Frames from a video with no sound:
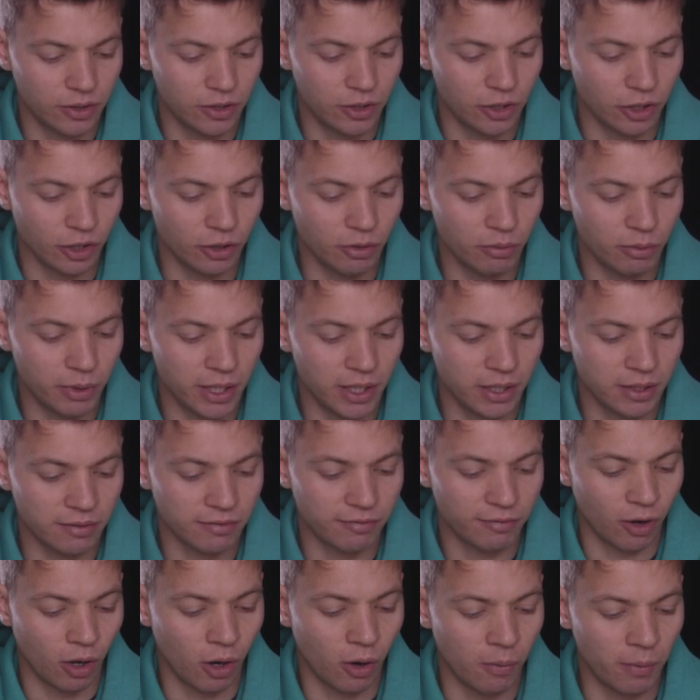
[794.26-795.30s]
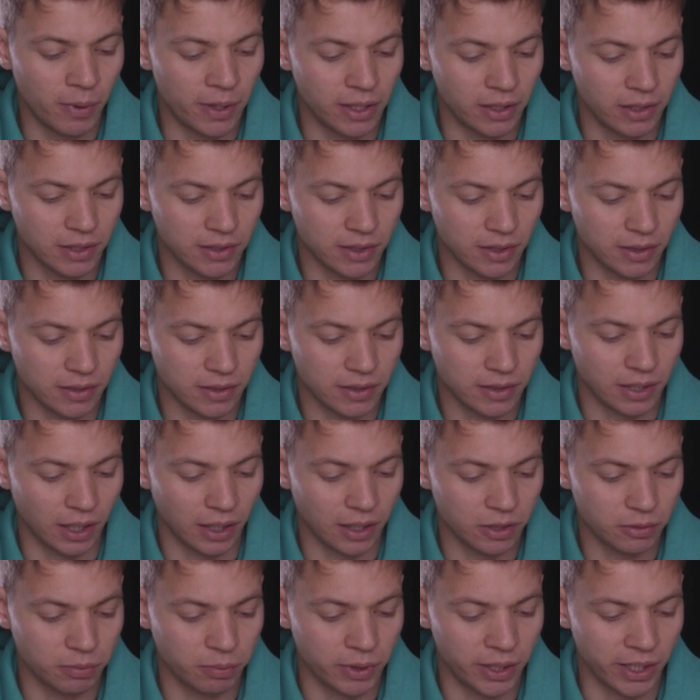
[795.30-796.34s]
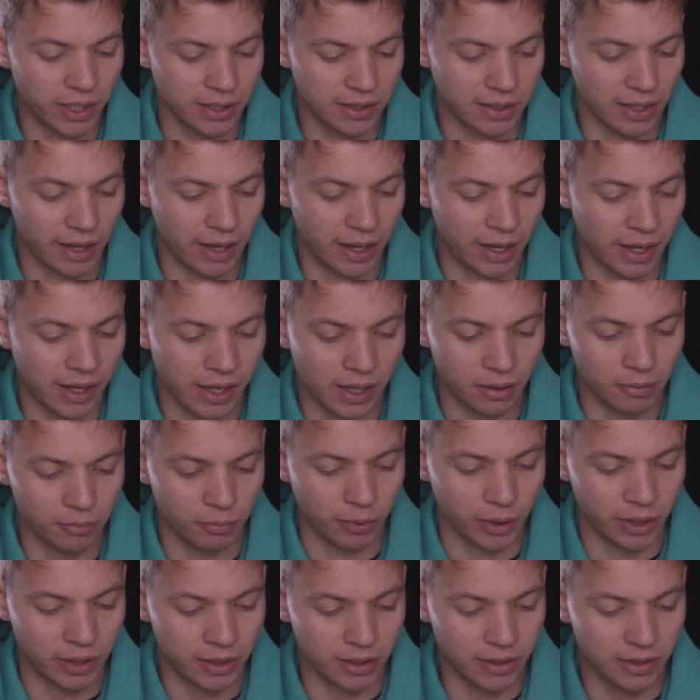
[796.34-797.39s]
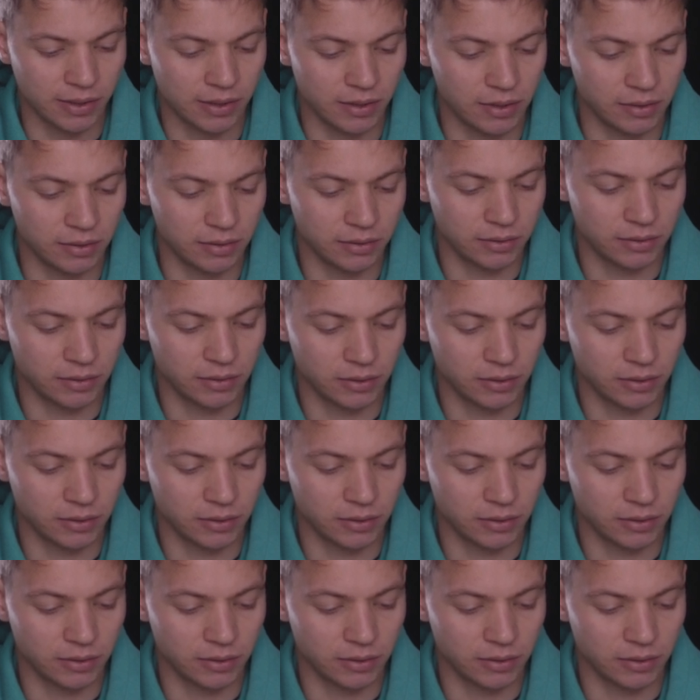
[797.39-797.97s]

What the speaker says: 2 weeks, 4 weeks, 6 weeks, 8 weeks.